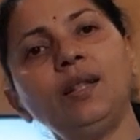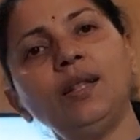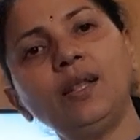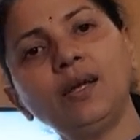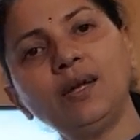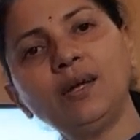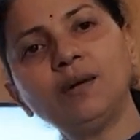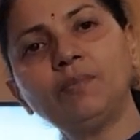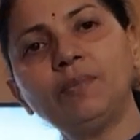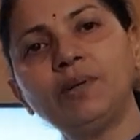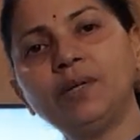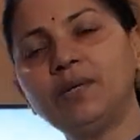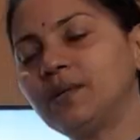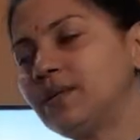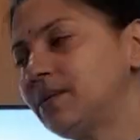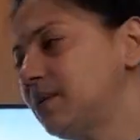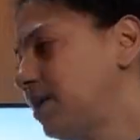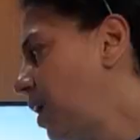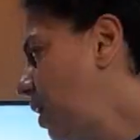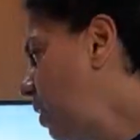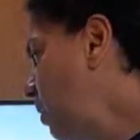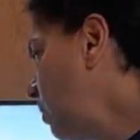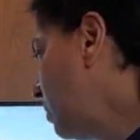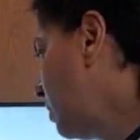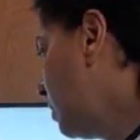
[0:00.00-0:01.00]
ligaments,
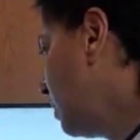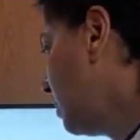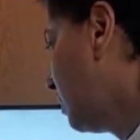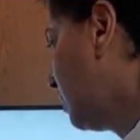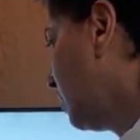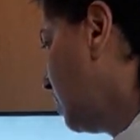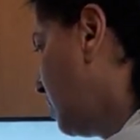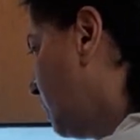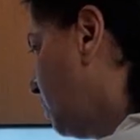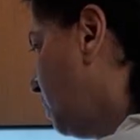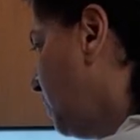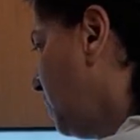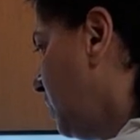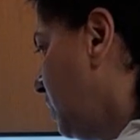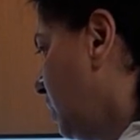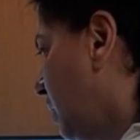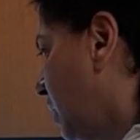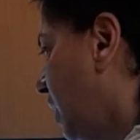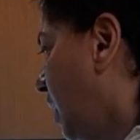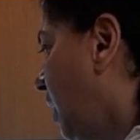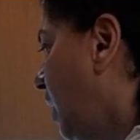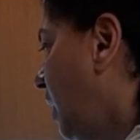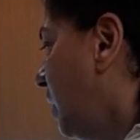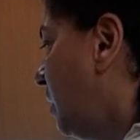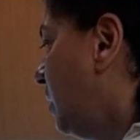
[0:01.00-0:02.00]
how this is being
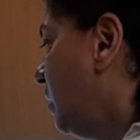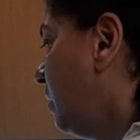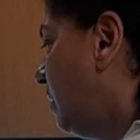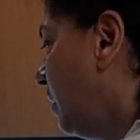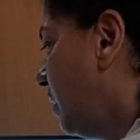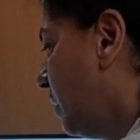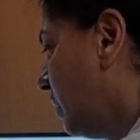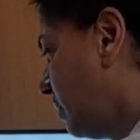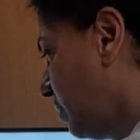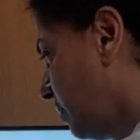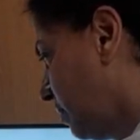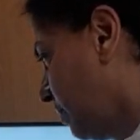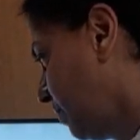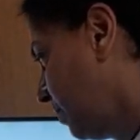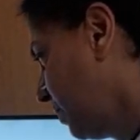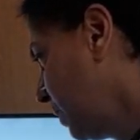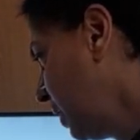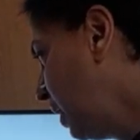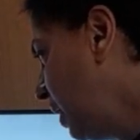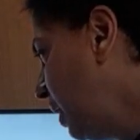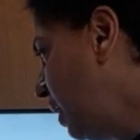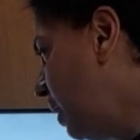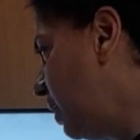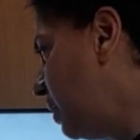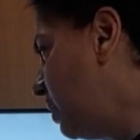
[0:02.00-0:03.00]
held there.
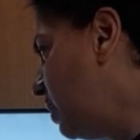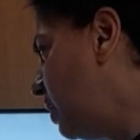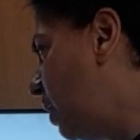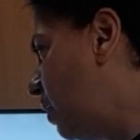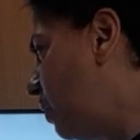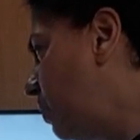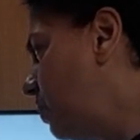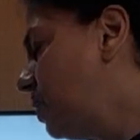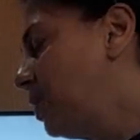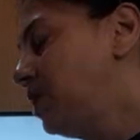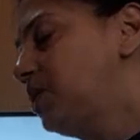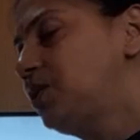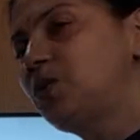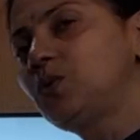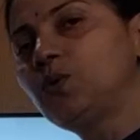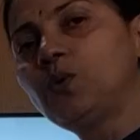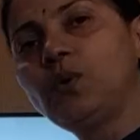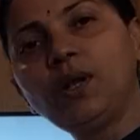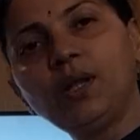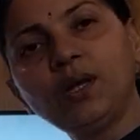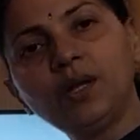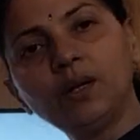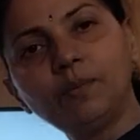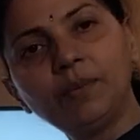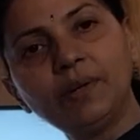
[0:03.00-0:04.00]
Now the true
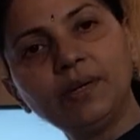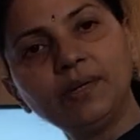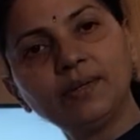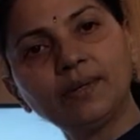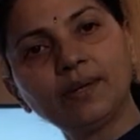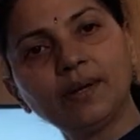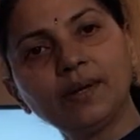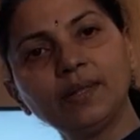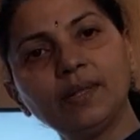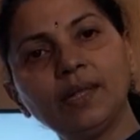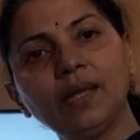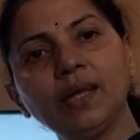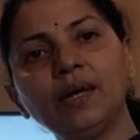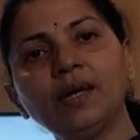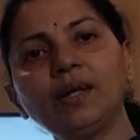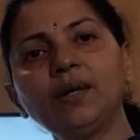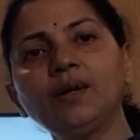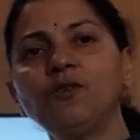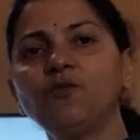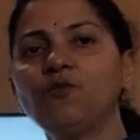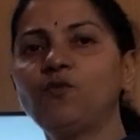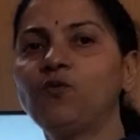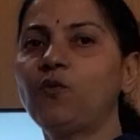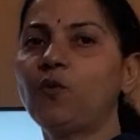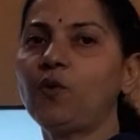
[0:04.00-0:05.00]
ligaments are there,
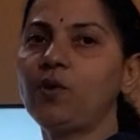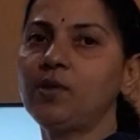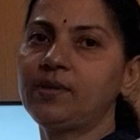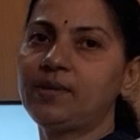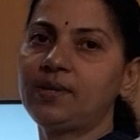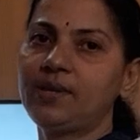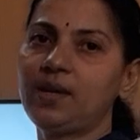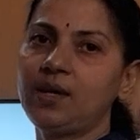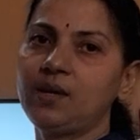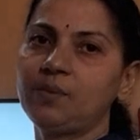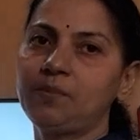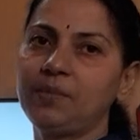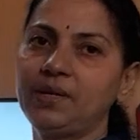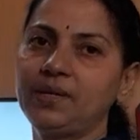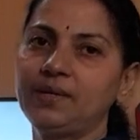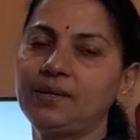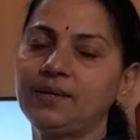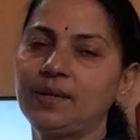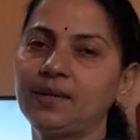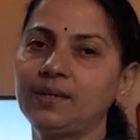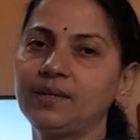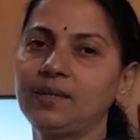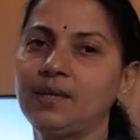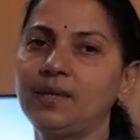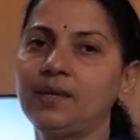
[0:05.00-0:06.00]
false ligaments
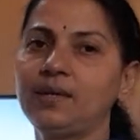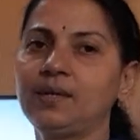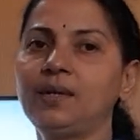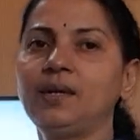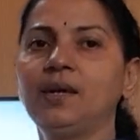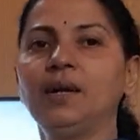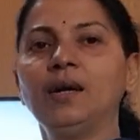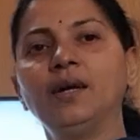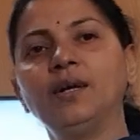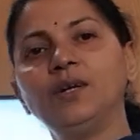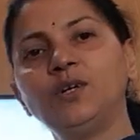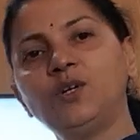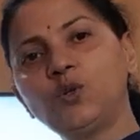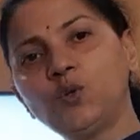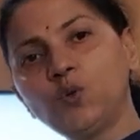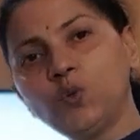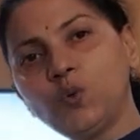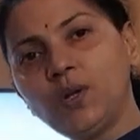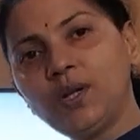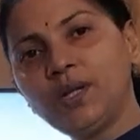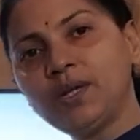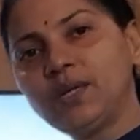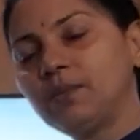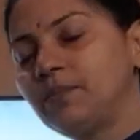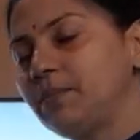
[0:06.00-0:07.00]
are there. True
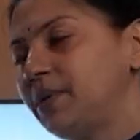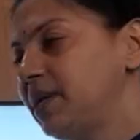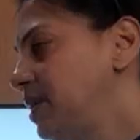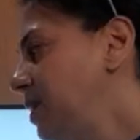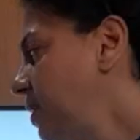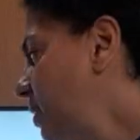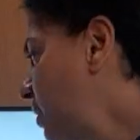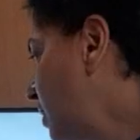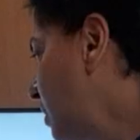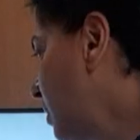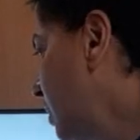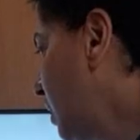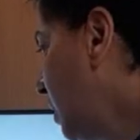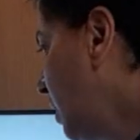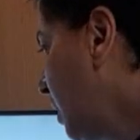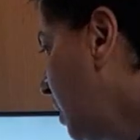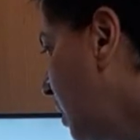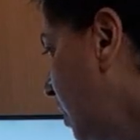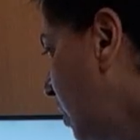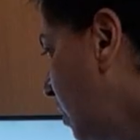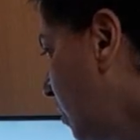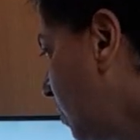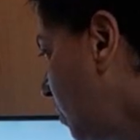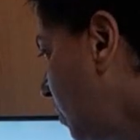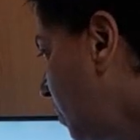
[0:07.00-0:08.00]
ligaments,
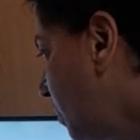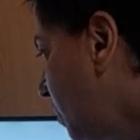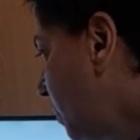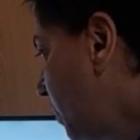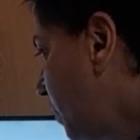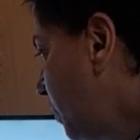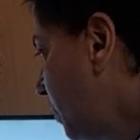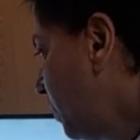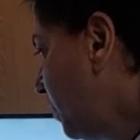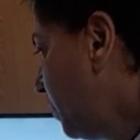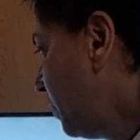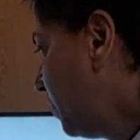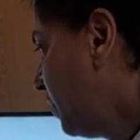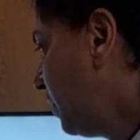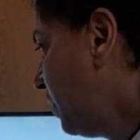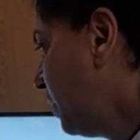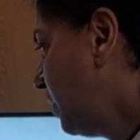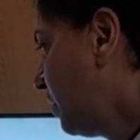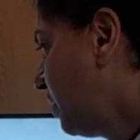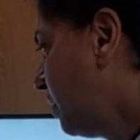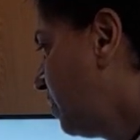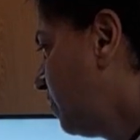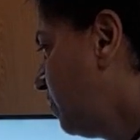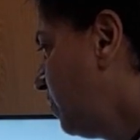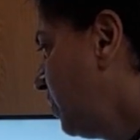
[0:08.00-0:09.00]
see,
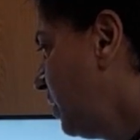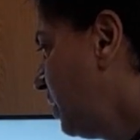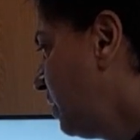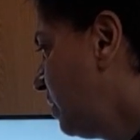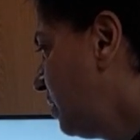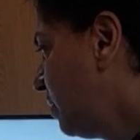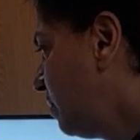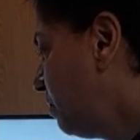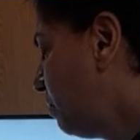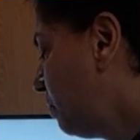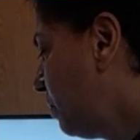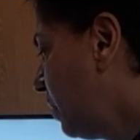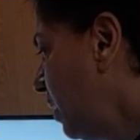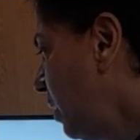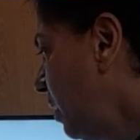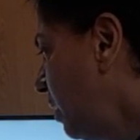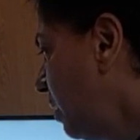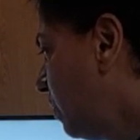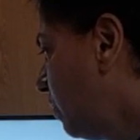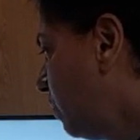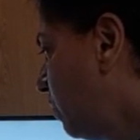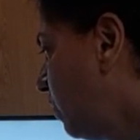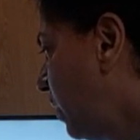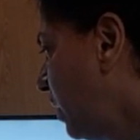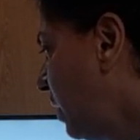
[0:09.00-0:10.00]
it's very simple.
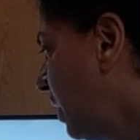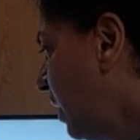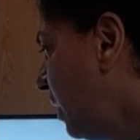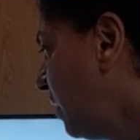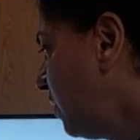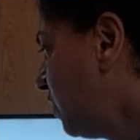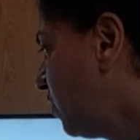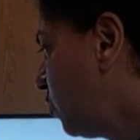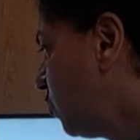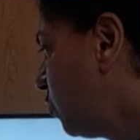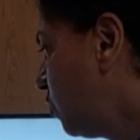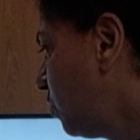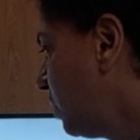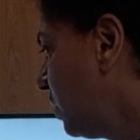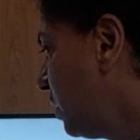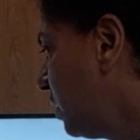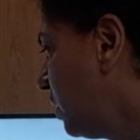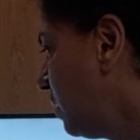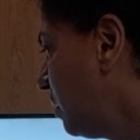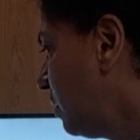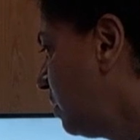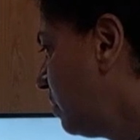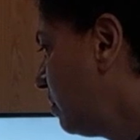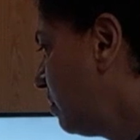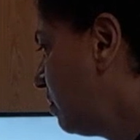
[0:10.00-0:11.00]
One has to
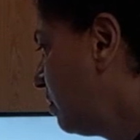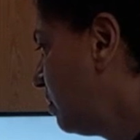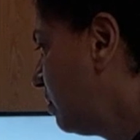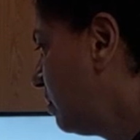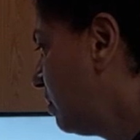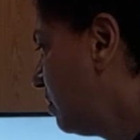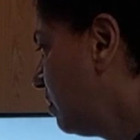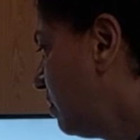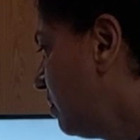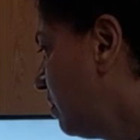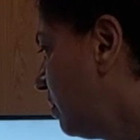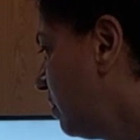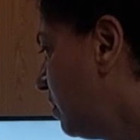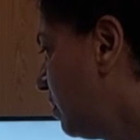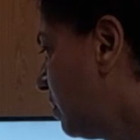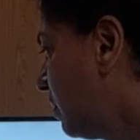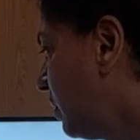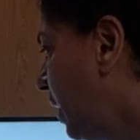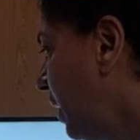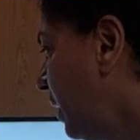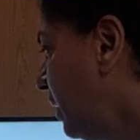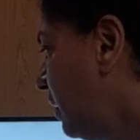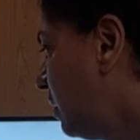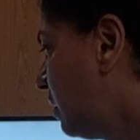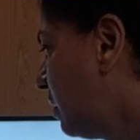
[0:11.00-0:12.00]
be
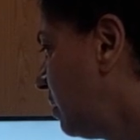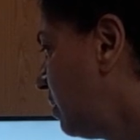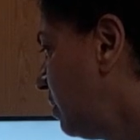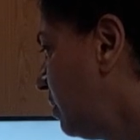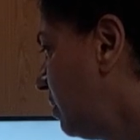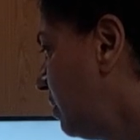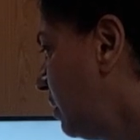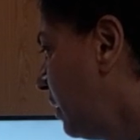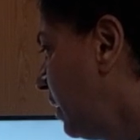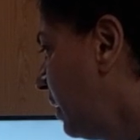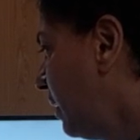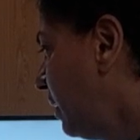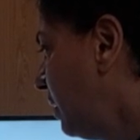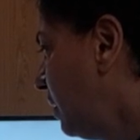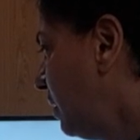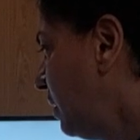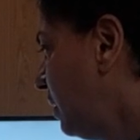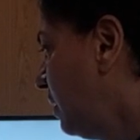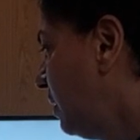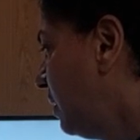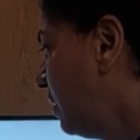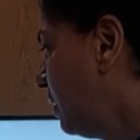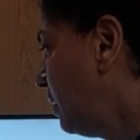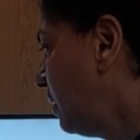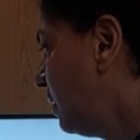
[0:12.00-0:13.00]
right
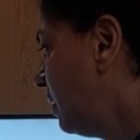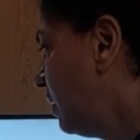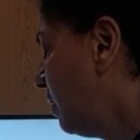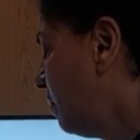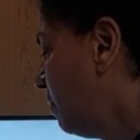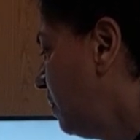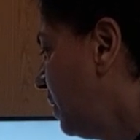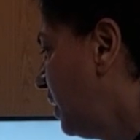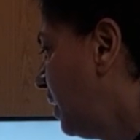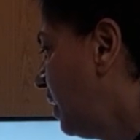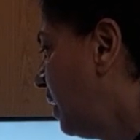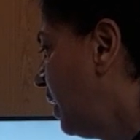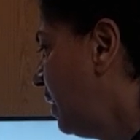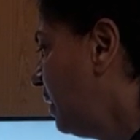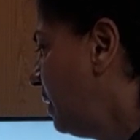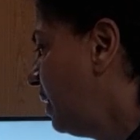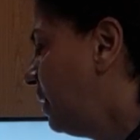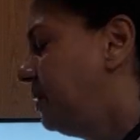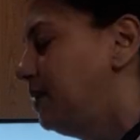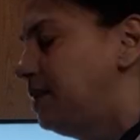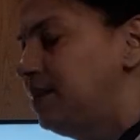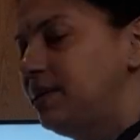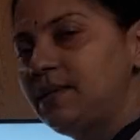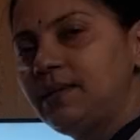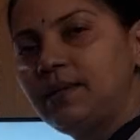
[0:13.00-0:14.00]
here in the midline
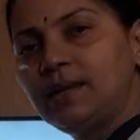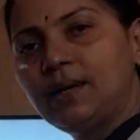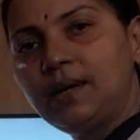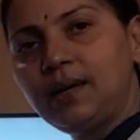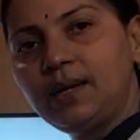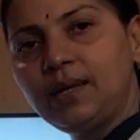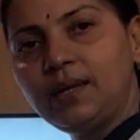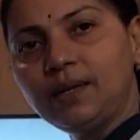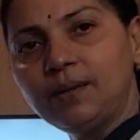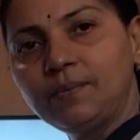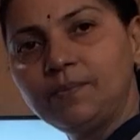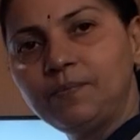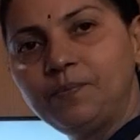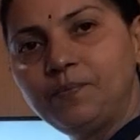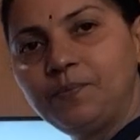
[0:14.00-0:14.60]
anteriorly.